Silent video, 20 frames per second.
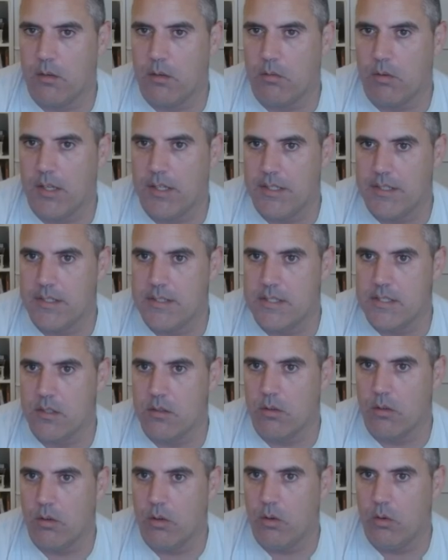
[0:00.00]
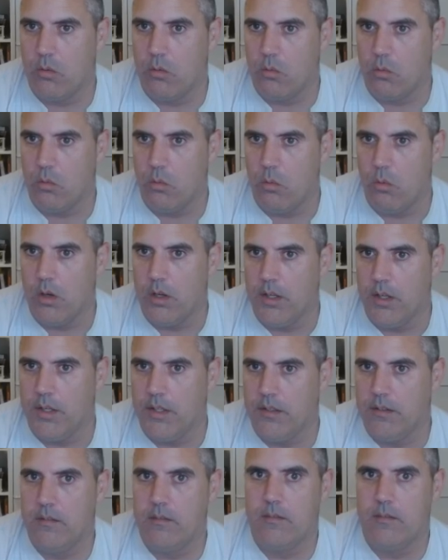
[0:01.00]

to write 0, 1.